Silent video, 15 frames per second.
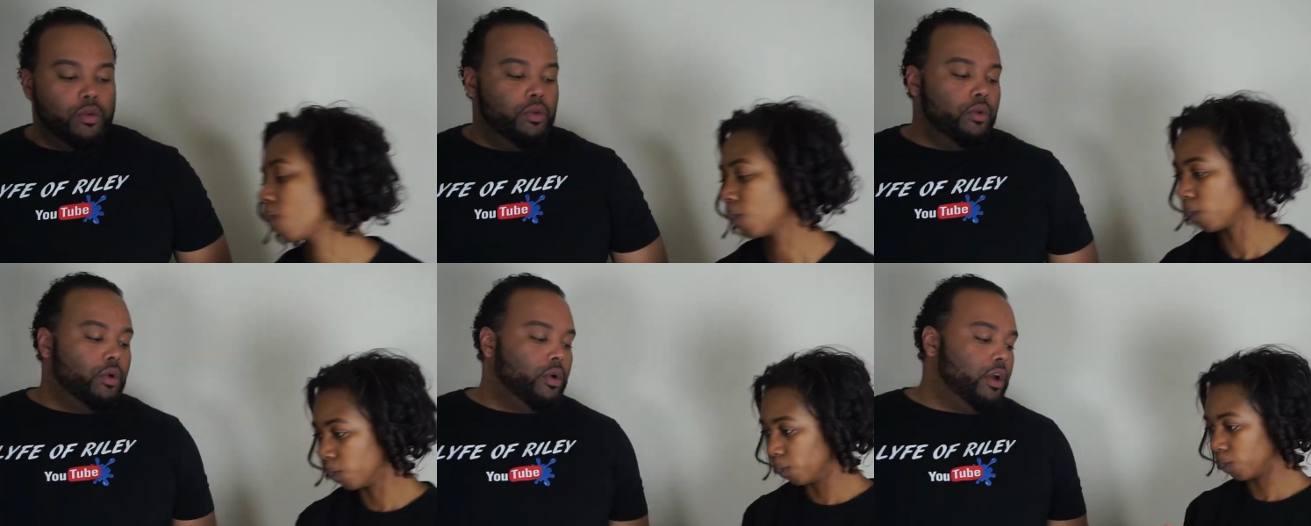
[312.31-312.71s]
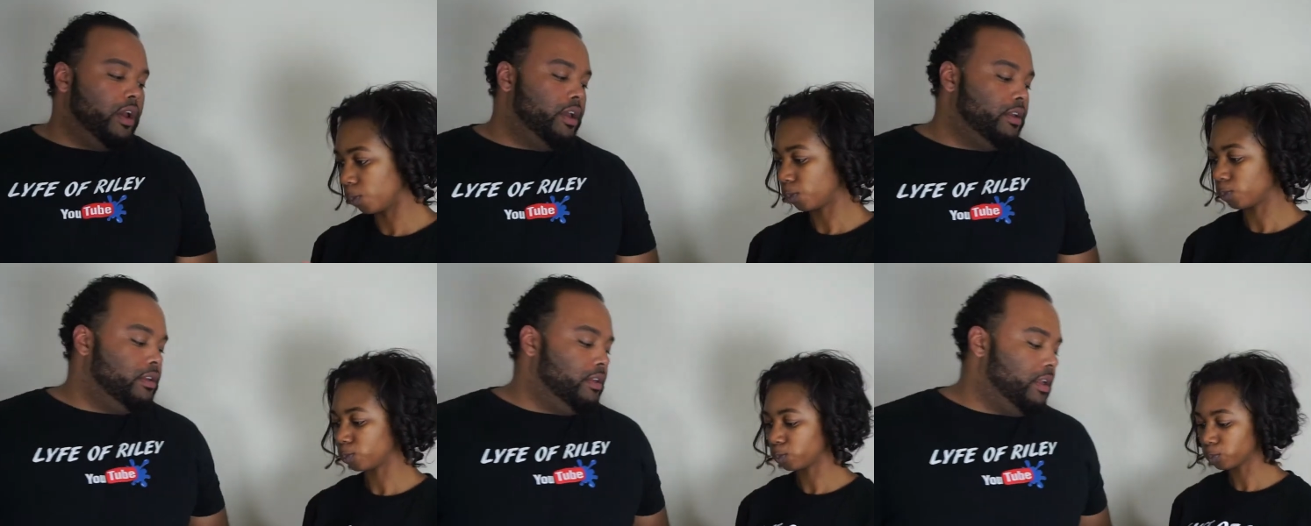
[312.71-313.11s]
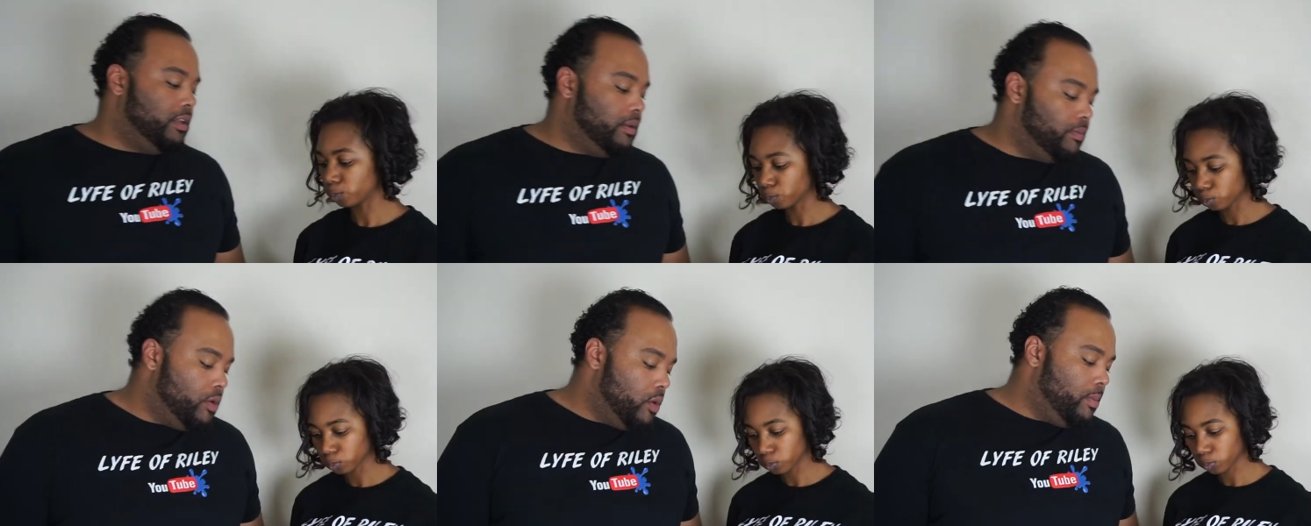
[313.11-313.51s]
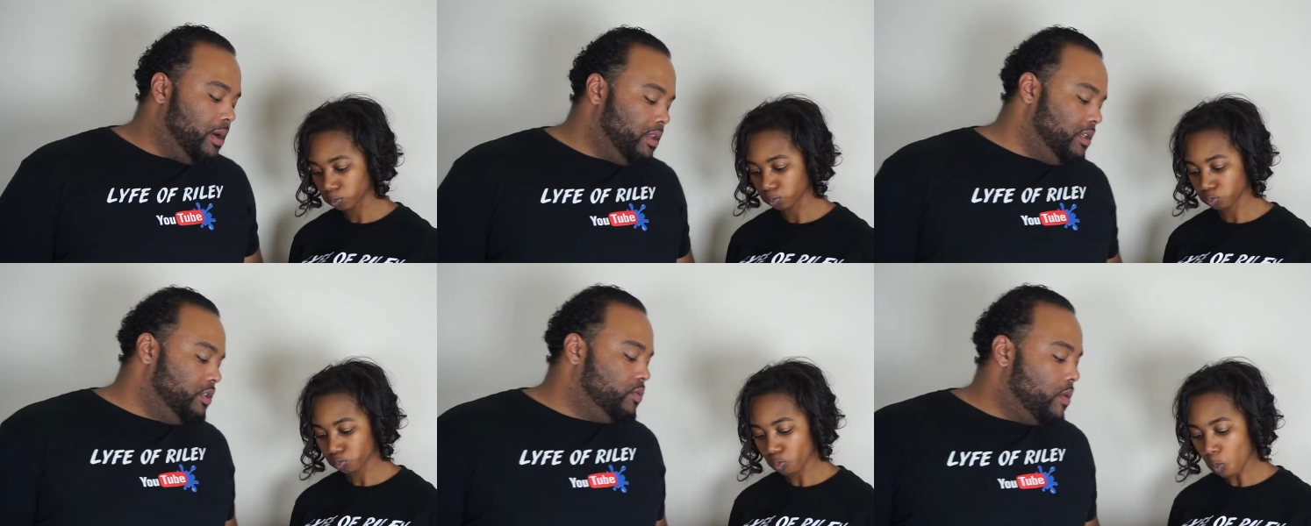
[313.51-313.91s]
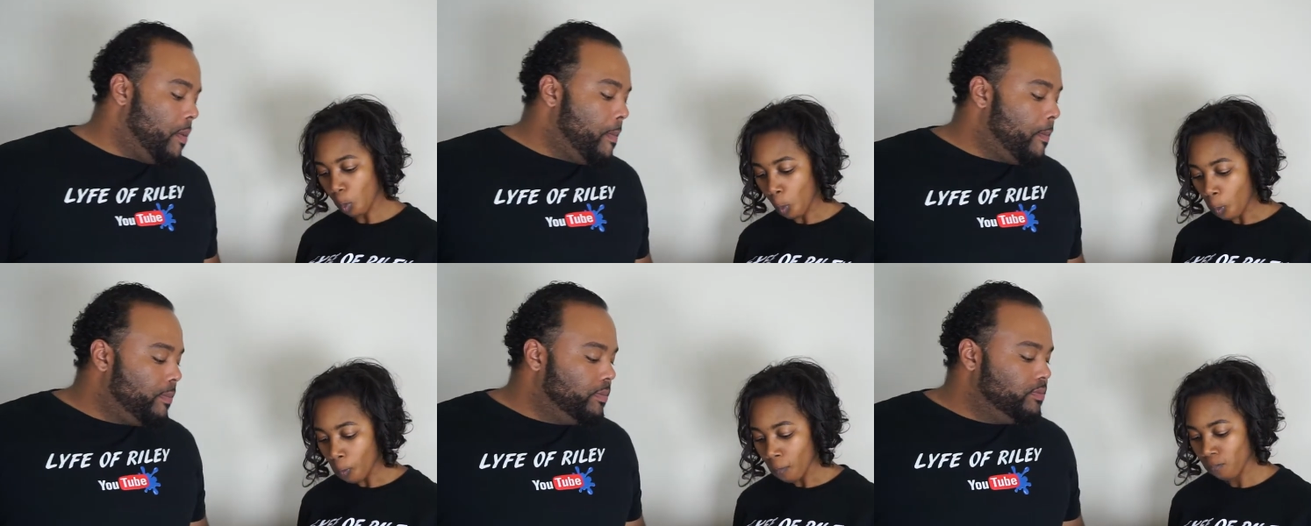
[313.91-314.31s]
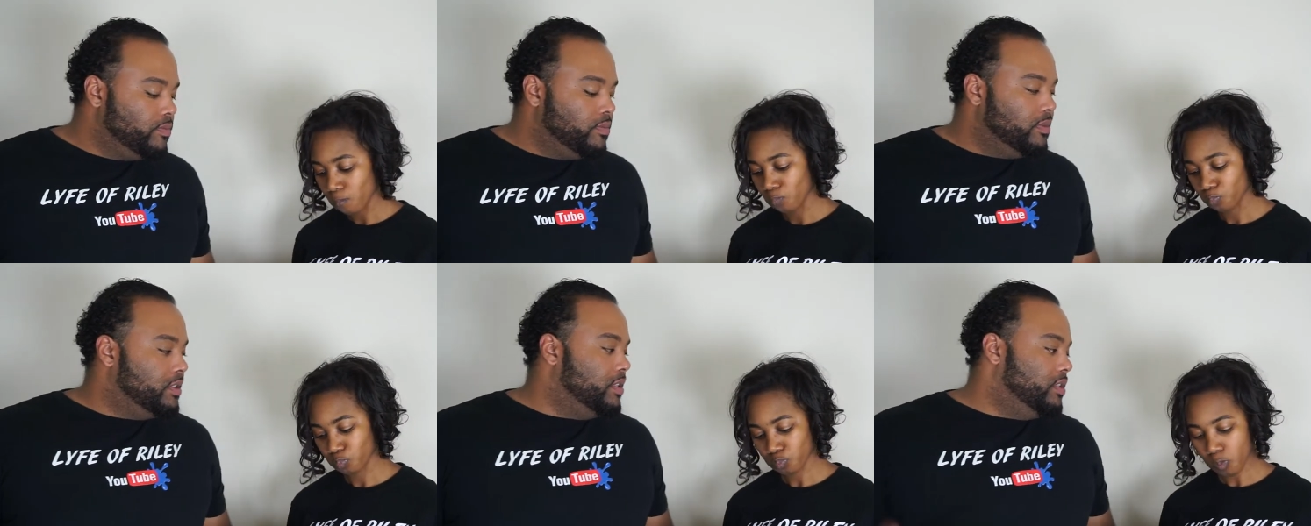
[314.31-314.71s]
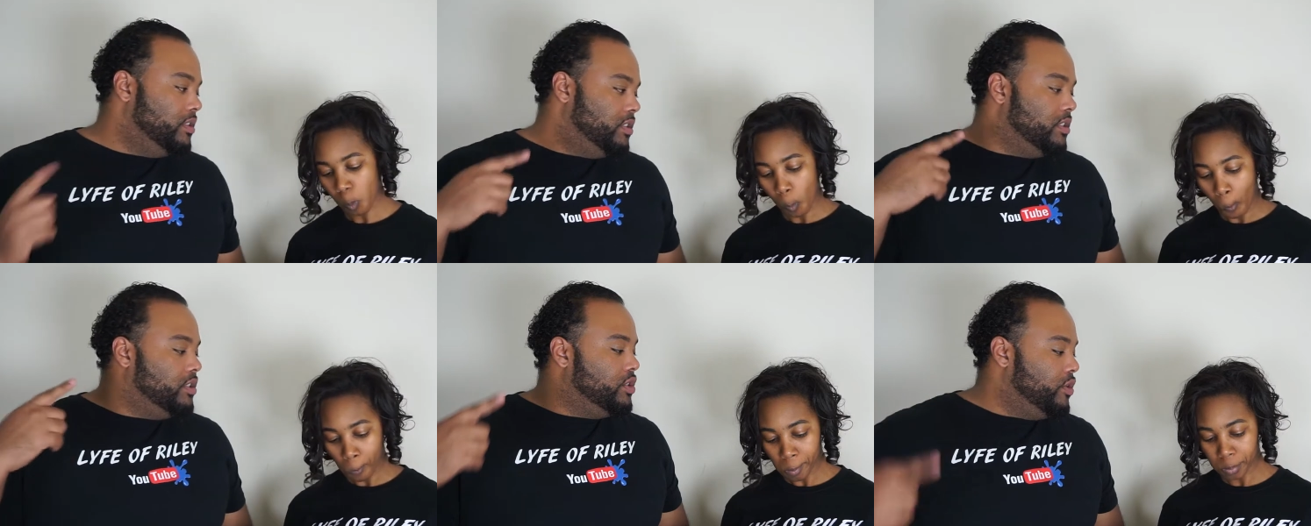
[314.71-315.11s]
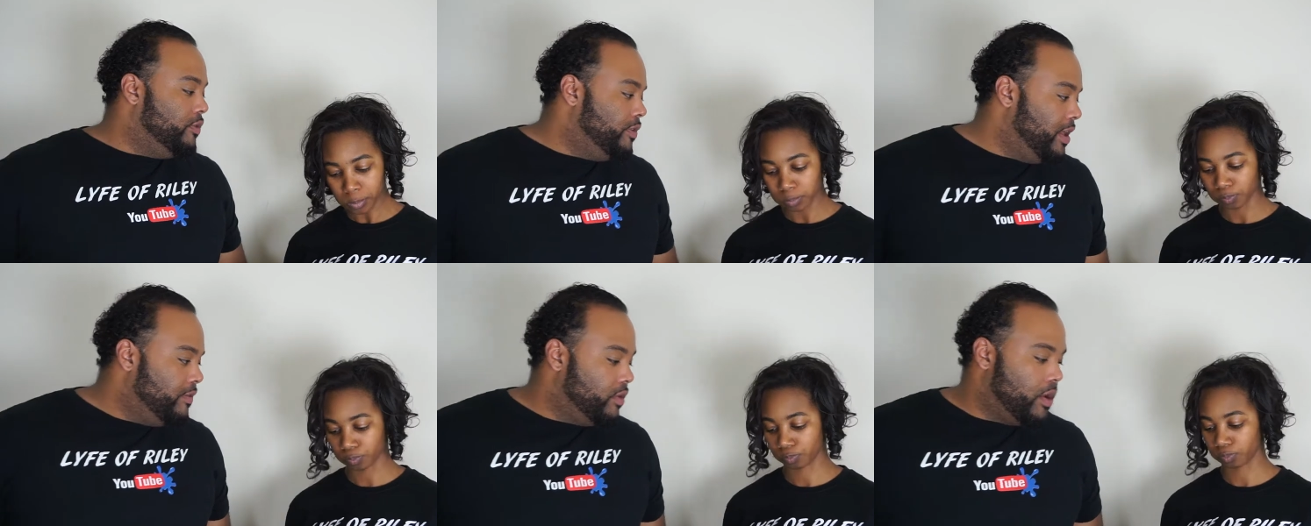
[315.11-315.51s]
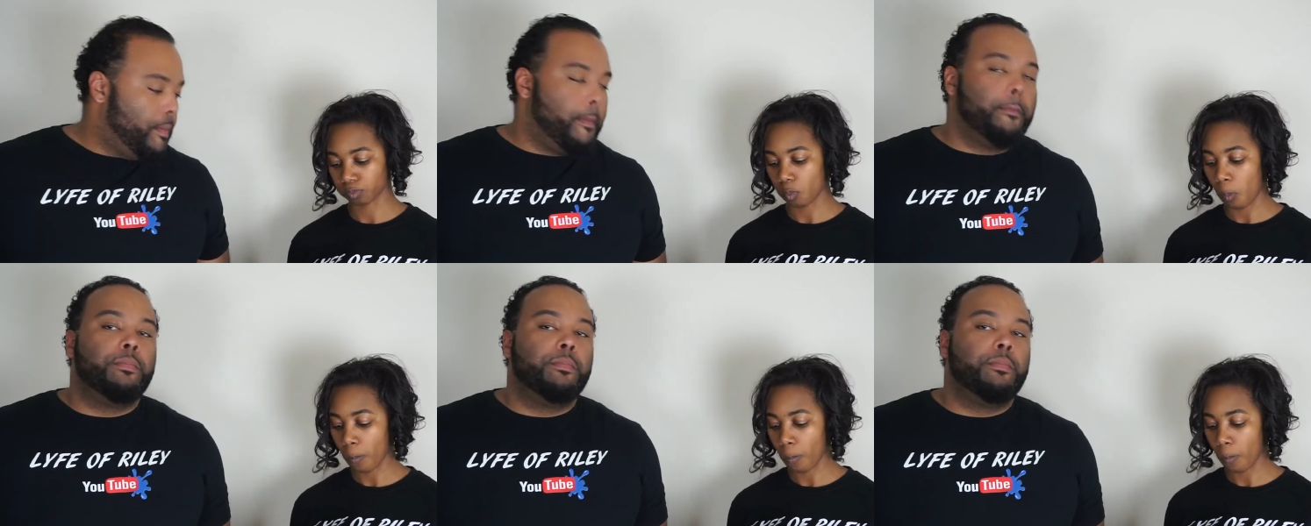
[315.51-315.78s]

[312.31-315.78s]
Speaker 1: You can go ahead and let them know about this one since it's your favorite.